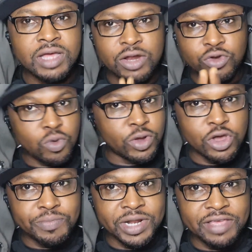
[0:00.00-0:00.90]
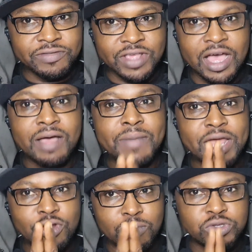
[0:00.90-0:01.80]
I don't know what your beliefs are, but
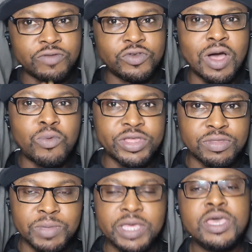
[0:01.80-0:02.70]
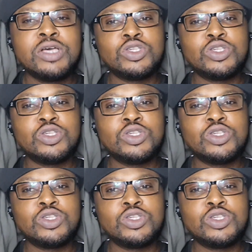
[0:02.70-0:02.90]
I know most of you are with me.